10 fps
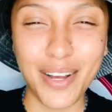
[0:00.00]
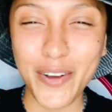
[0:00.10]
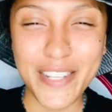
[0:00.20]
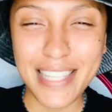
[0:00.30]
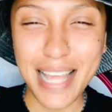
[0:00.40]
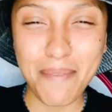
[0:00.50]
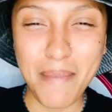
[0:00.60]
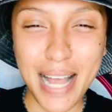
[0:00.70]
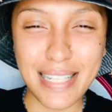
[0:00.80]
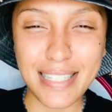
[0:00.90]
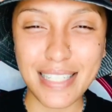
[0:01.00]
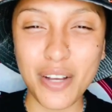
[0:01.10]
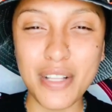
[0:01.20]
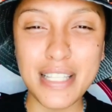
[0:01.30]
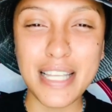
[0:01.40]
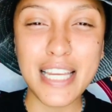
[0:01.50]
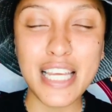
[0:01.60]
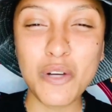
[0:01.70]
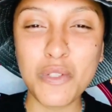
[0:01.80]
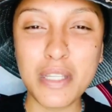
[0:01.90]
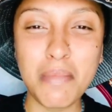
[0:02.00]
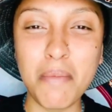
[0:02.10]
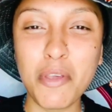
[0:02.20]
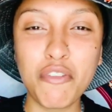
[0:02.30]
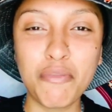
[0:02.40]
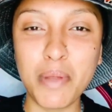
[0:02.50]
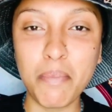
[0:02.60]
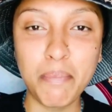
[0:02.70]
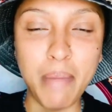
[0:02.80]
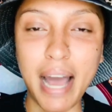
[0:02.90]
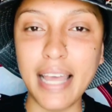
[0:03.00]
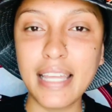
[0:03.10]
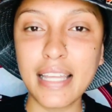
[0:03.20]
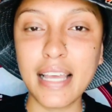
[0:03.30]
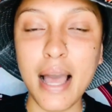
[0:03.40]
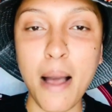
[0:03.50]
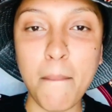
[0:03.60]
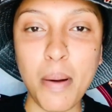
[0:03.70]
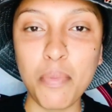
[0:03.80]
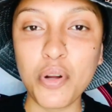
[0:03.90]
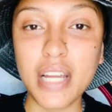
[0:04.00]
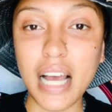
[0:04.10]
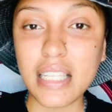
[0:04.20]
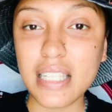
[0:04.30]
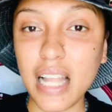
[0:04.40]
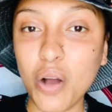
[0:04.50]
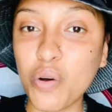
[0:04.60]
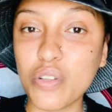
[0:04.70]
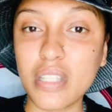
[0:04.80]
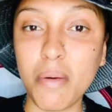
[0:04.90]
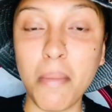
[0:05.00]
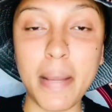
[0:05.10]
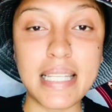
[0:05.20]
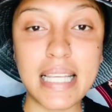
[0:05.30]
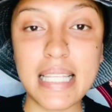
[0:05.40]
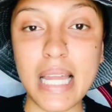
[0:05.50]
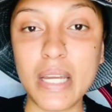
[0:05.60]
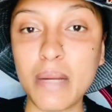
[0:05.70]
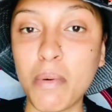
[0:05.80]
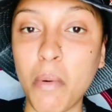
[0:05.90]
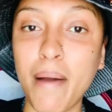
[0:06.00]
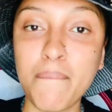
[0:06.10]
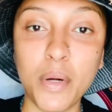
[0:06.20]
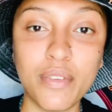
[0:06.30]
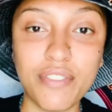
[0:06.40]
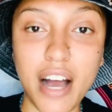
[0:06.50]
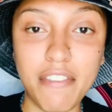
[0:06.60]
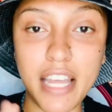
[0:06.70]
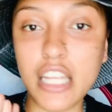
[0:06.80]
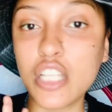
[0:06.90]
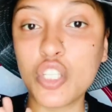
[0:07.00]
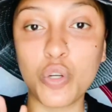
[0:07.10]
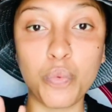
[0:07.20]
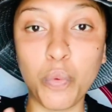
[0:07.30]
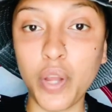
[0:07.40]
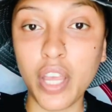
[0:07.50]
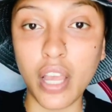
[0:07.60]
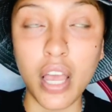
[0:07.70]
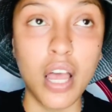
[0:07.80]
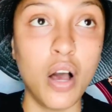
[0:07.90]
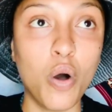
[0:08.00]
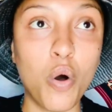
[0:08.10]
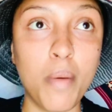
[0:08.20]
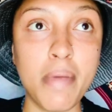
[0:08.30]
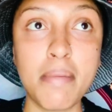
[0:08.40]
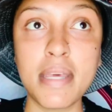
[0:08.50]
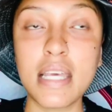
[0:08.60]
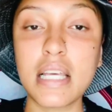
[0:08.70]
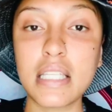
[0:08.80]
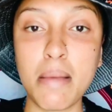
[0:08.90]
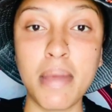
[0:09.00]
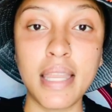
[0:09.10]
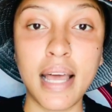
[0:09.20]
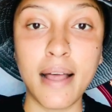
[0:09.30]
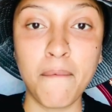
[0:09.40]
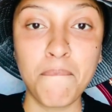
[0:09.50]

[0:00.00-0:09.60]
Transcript: cost that much. Concerning kuzi maybe you've been buying my products la costa wo ma 600 or 1.5 and it's not working, or maybe xebenda